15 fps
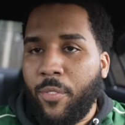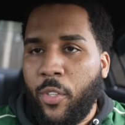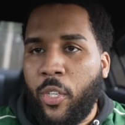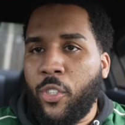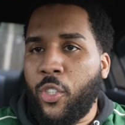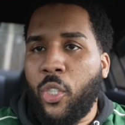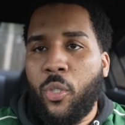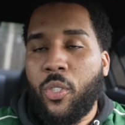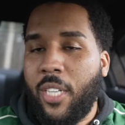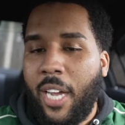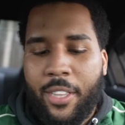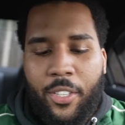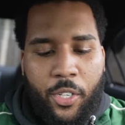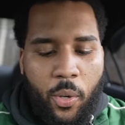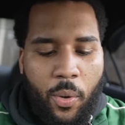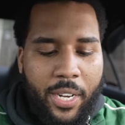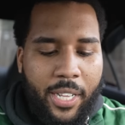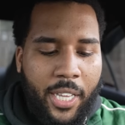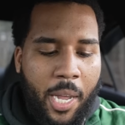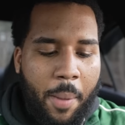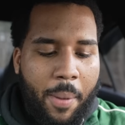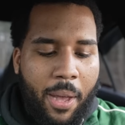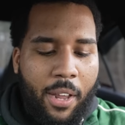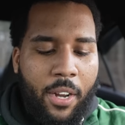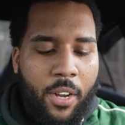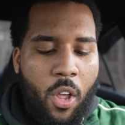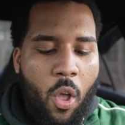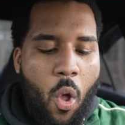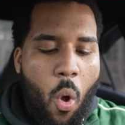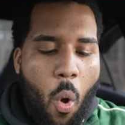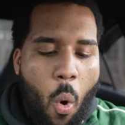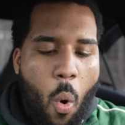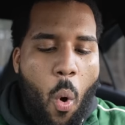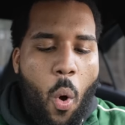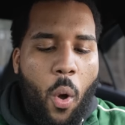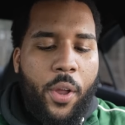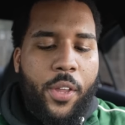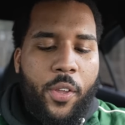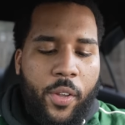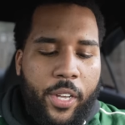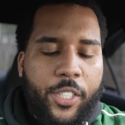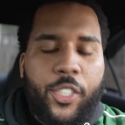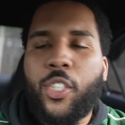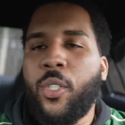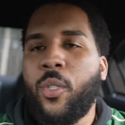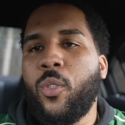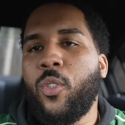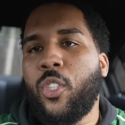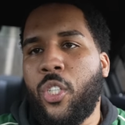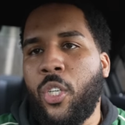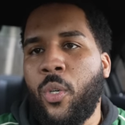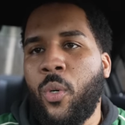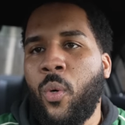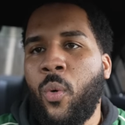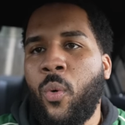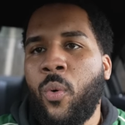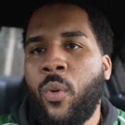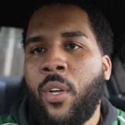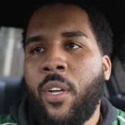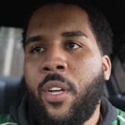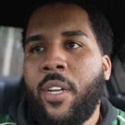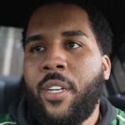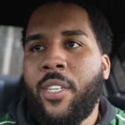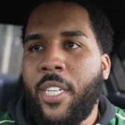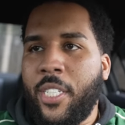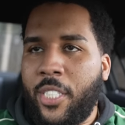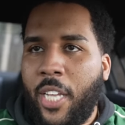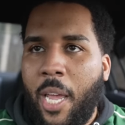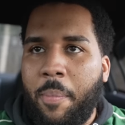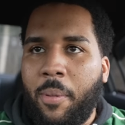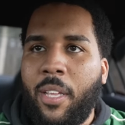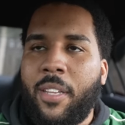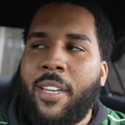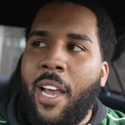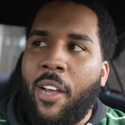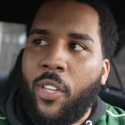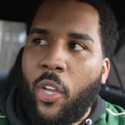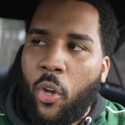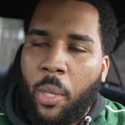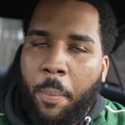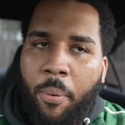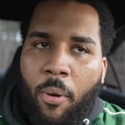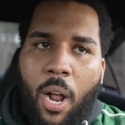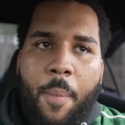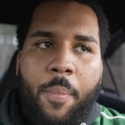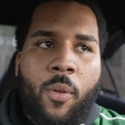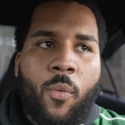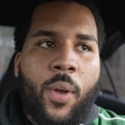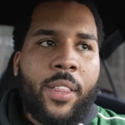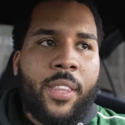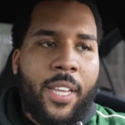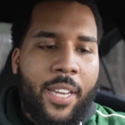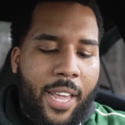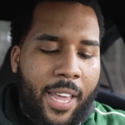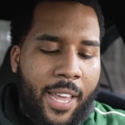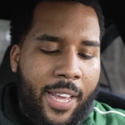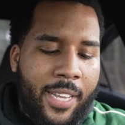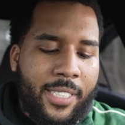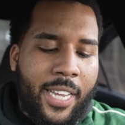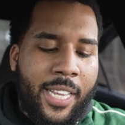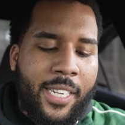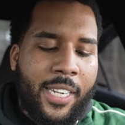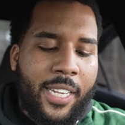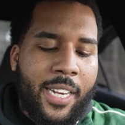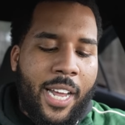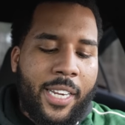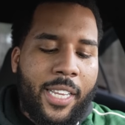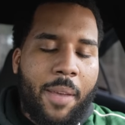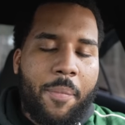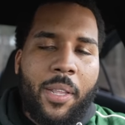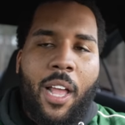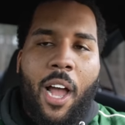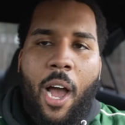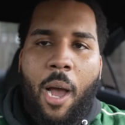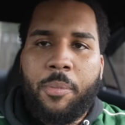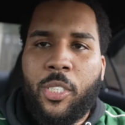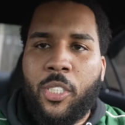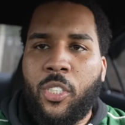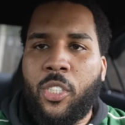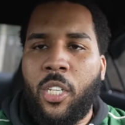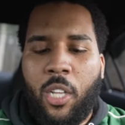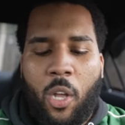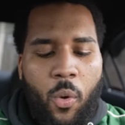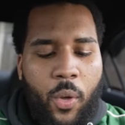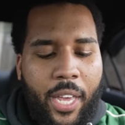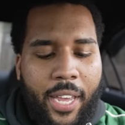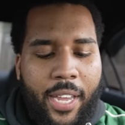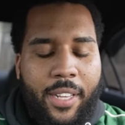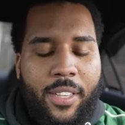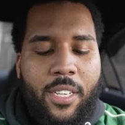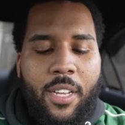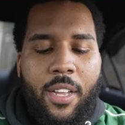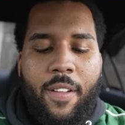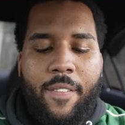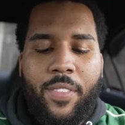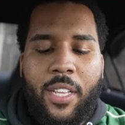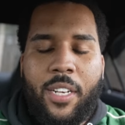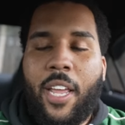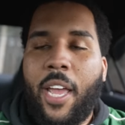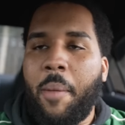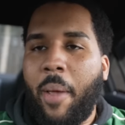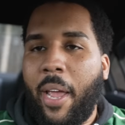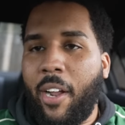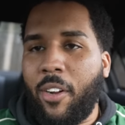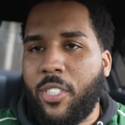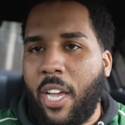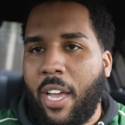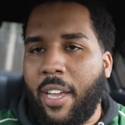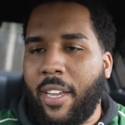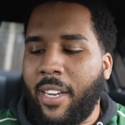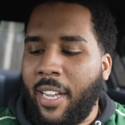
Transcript: You can choose not to do anything about it, or you can choose to disable it. Now, the only problem with it is it did not give me the option to locate the damn AirTag.